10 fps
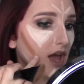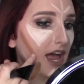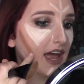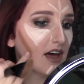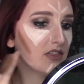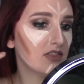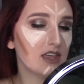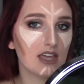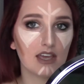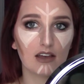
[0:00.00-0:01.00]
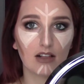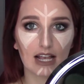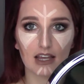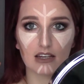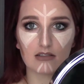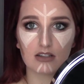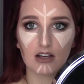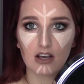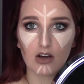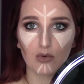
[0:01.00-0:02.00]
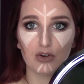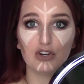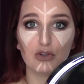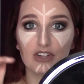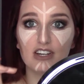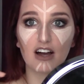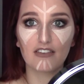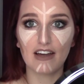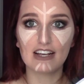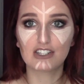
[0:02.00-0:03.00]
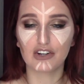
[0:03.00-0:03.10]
and the, when you do the duck face,